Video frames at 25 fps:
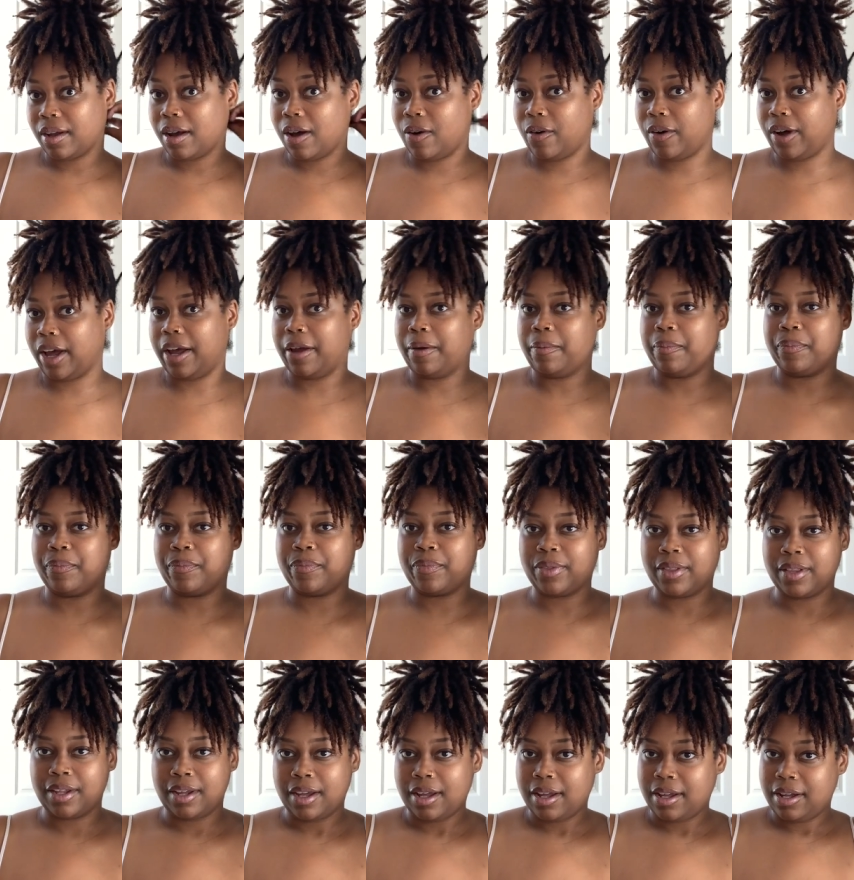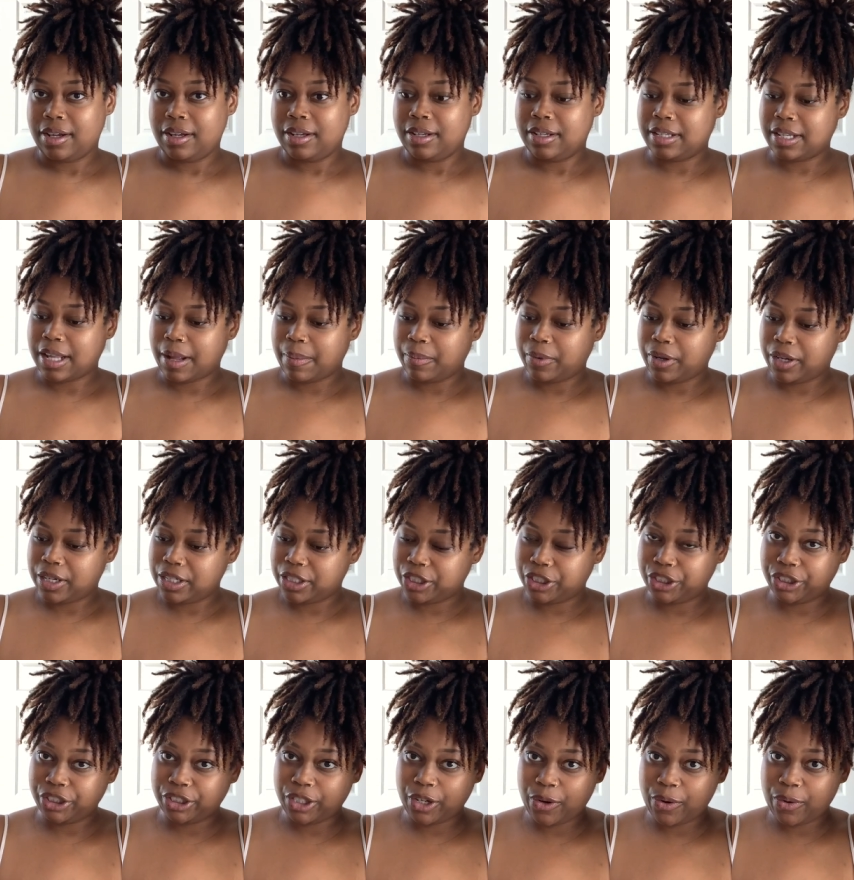Okay, so I'm gonna
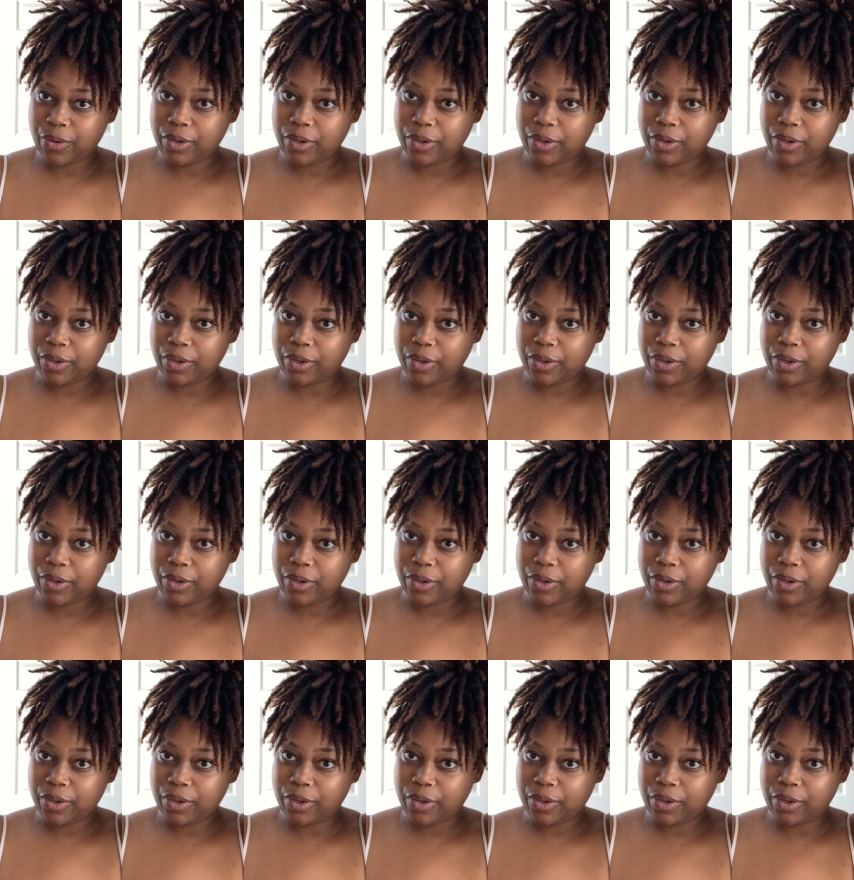show